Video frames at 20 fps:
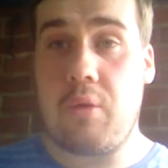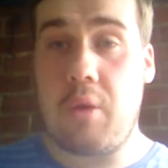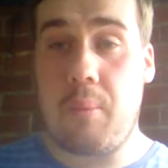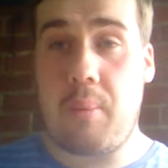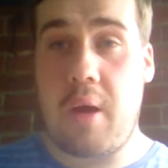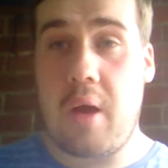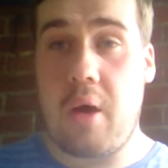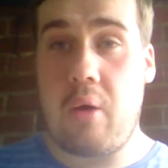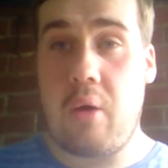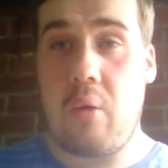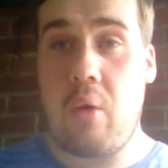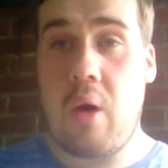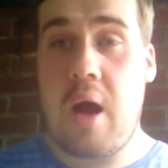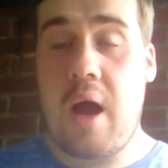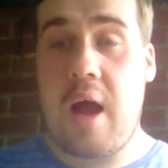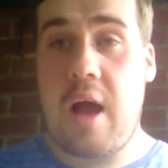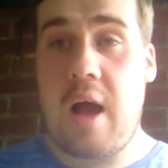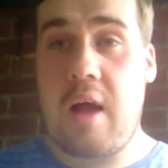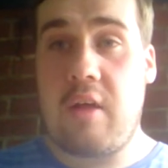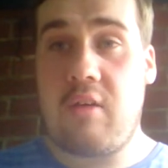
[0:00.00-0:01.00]
The Bill,
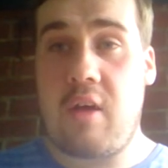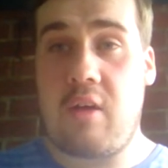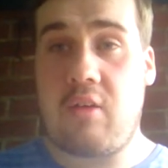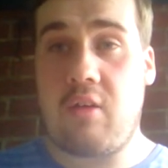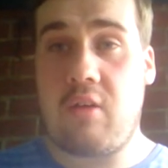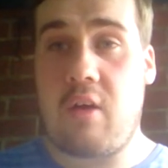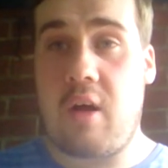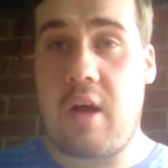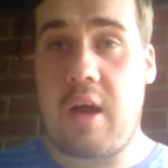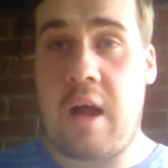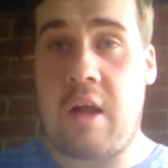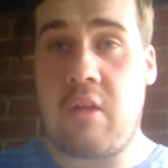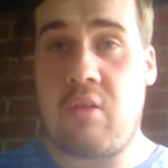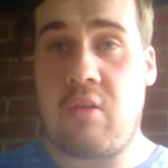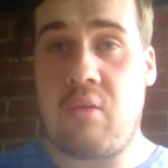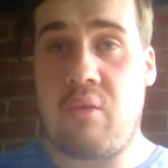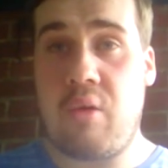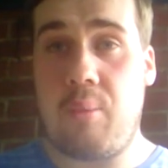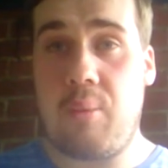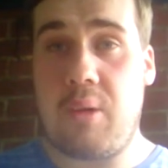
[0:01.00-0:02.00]
CSI, and
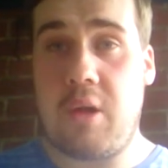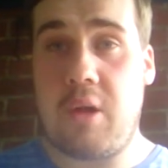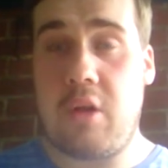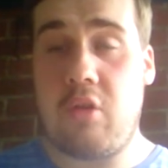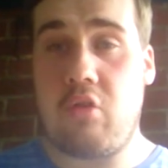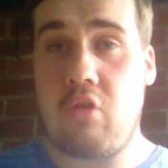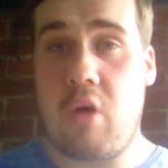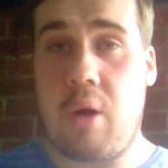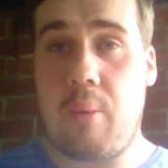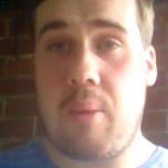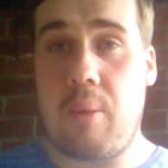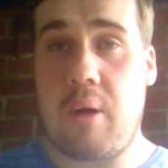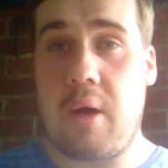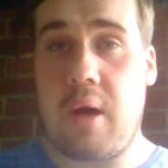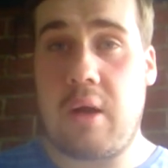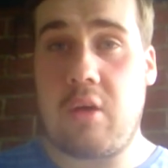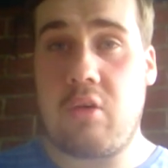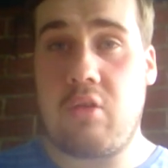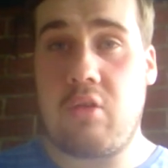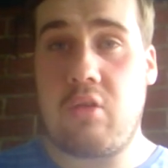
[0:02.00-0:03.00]
some other police
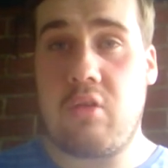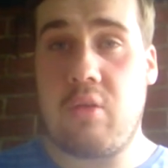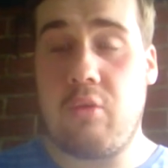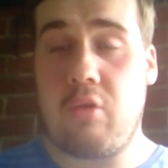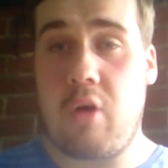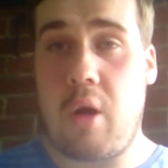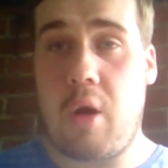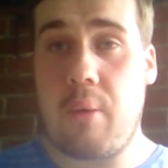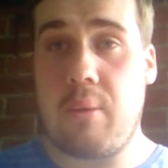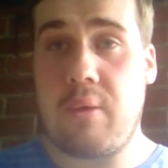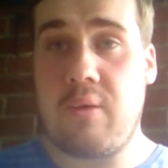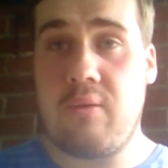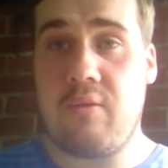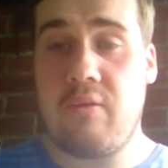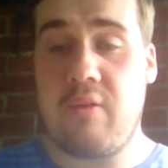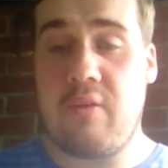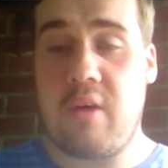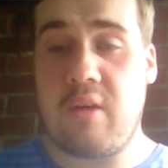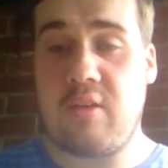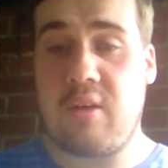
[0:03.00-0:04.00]
drama and some crime
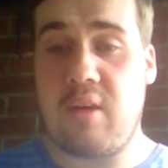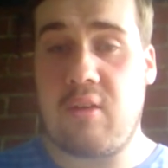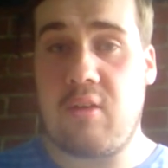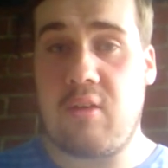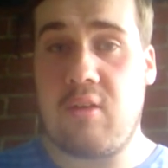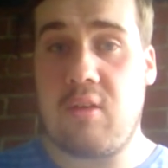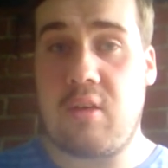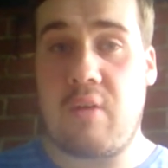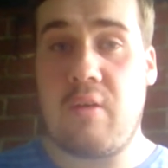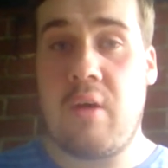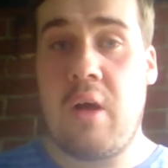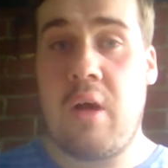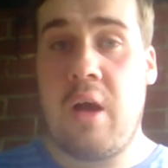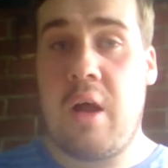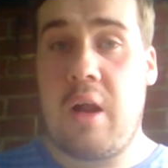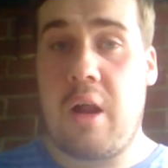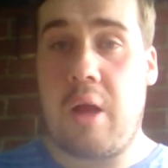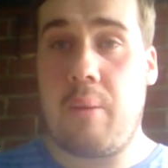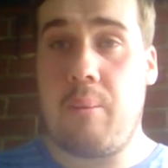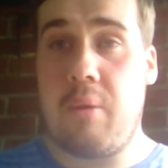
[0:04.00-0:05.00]
investigation stuff
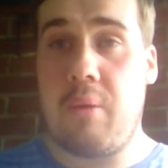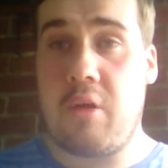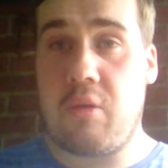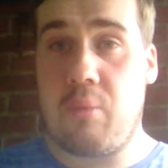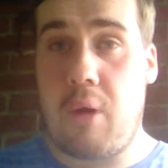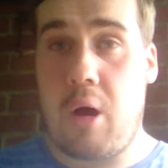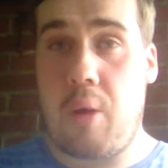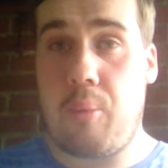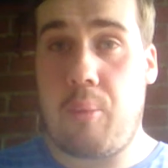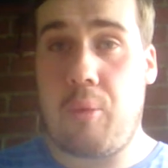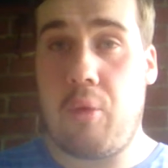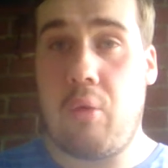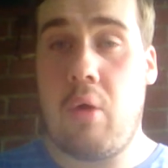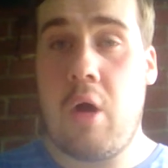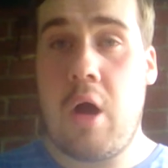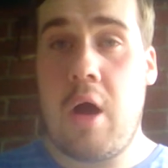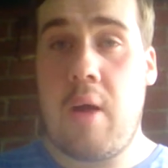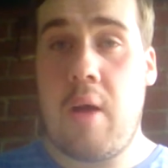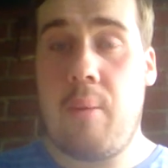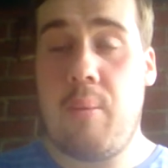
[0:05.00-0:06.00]
like Miss
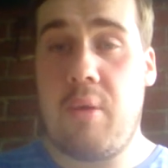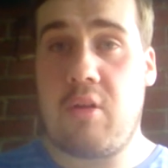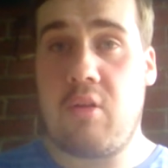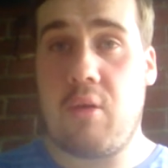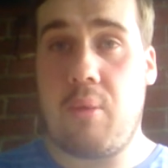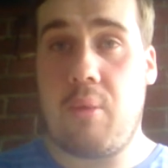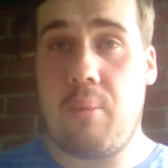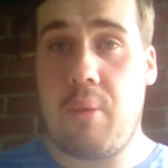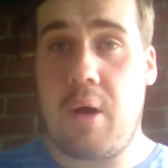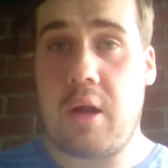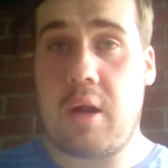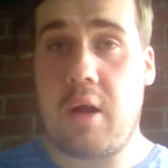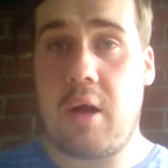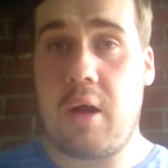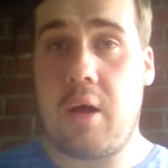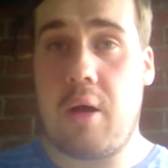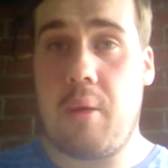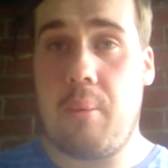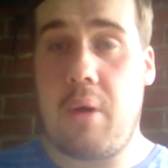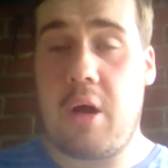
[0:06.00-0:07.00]
Marple, Midsomer
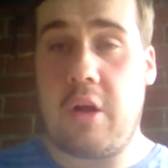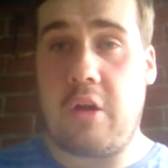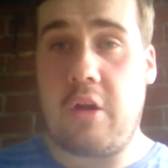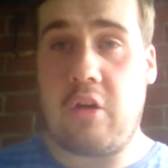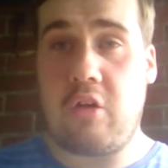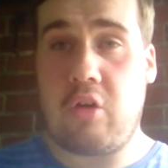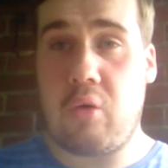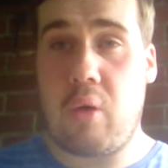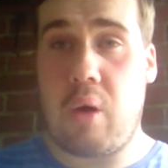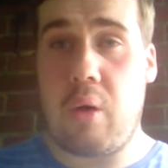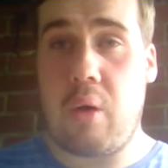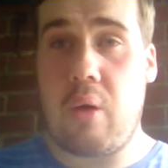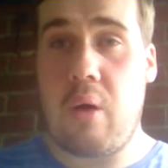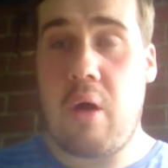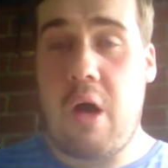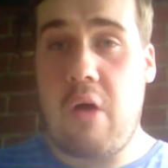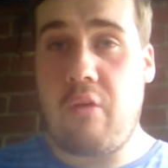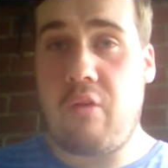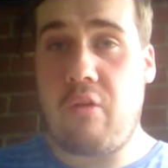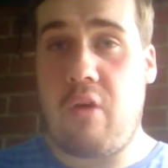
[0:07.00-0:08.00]
Murder, Murder She Wrote,
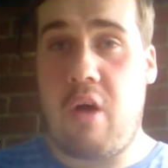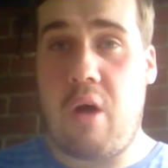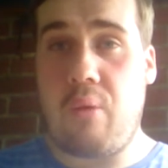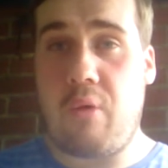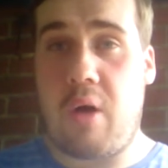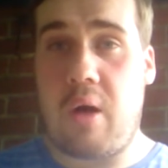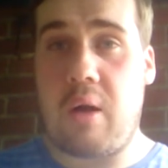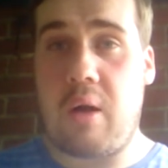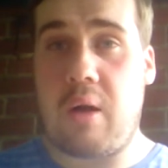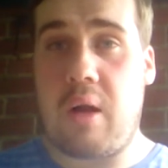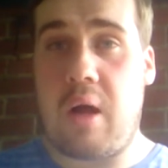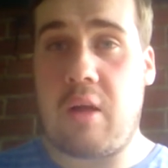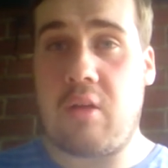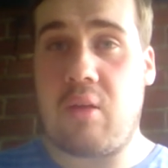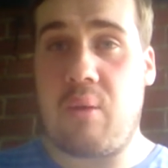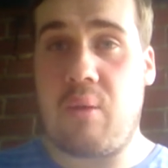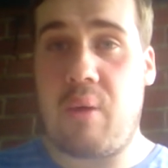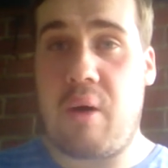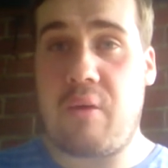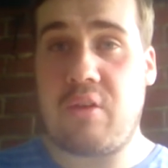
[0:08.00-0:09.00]
Far
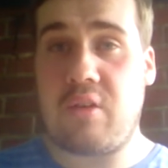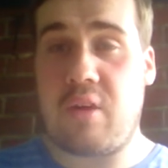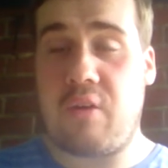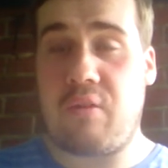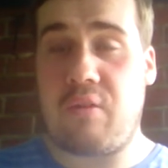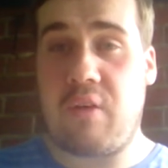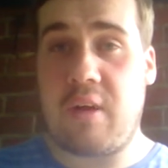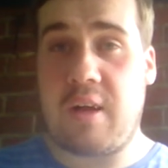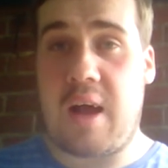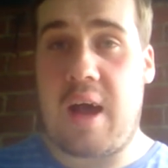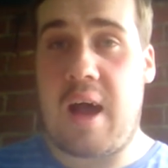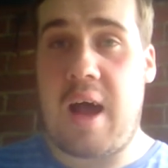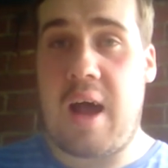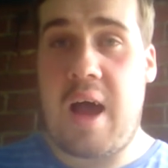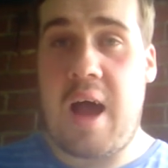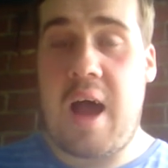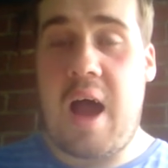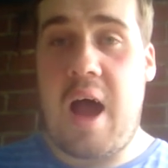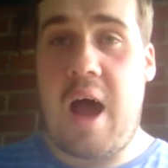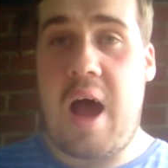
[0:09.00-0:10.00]
and some other stuff like that.
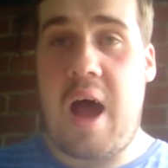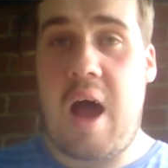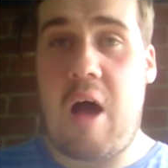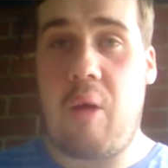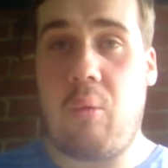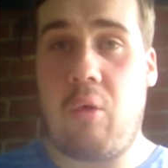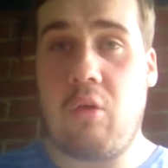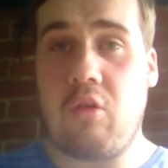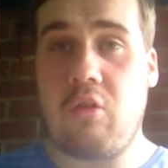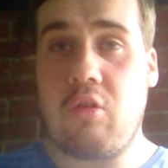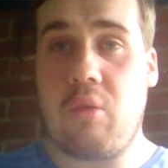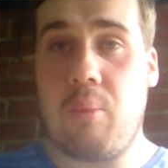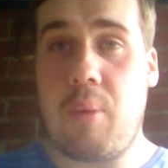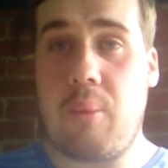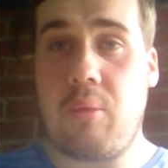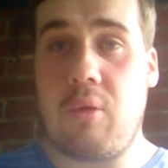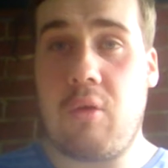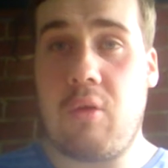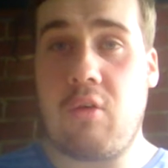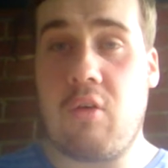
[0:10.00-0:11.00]
And watch some
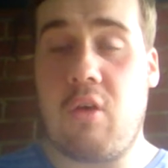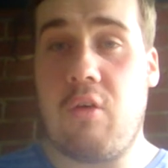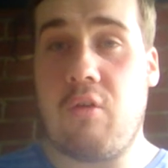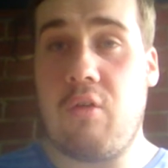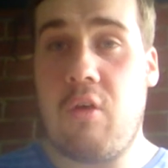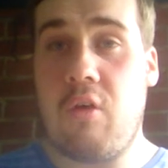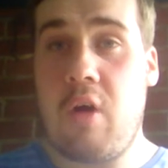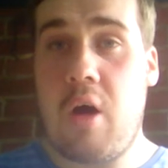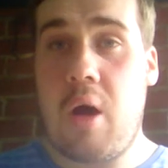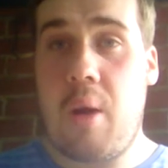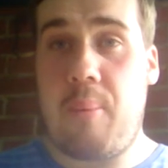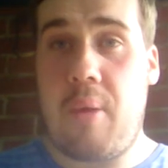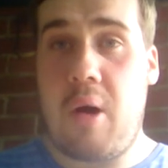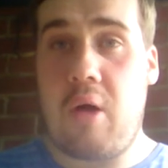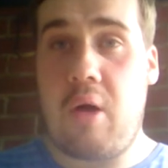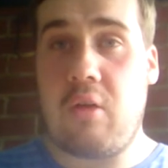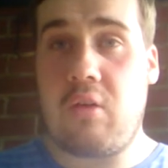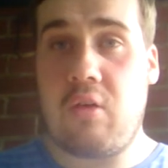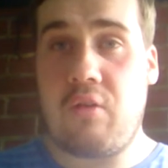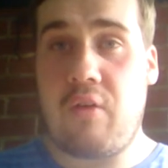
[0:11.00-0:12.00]
episodes of
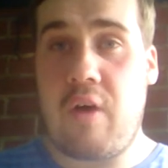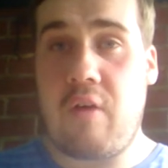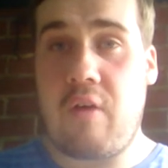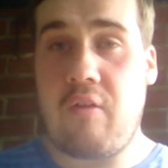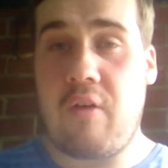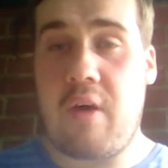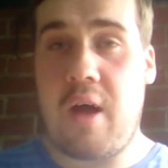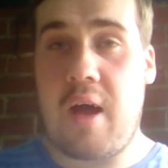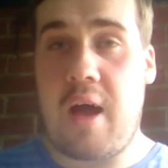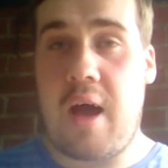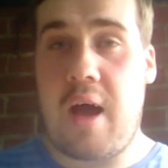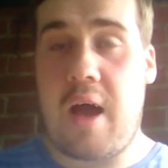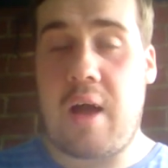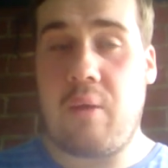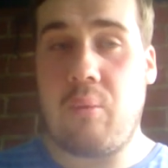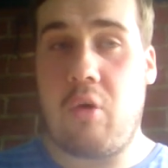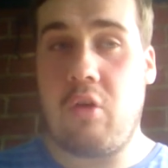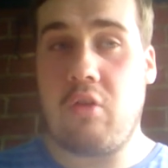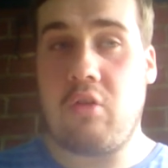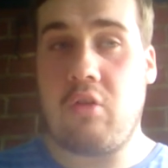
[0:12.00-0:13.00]
Birds of Feather
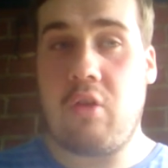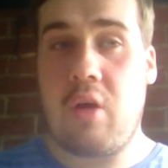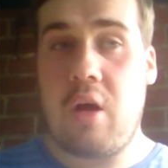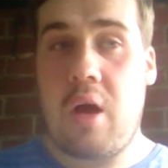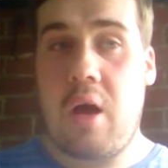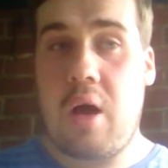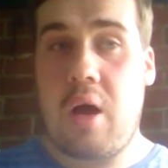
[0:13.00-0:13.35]
and watch